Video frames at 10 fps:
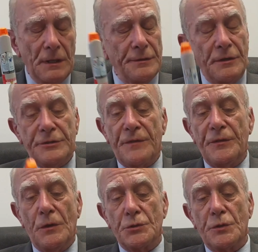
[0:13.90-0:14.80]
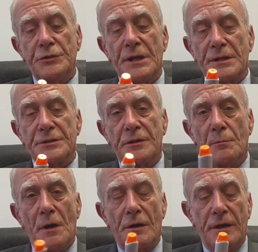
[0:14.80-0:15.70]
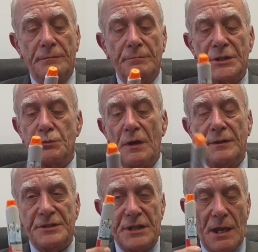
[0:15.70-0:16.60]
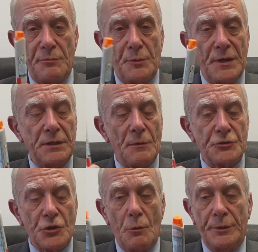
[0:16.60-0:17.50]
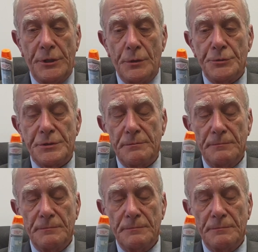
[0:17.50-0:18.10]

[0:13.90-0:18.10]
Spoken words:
There are different auto-injectors on the market. This one is the EpiPen, the most common used.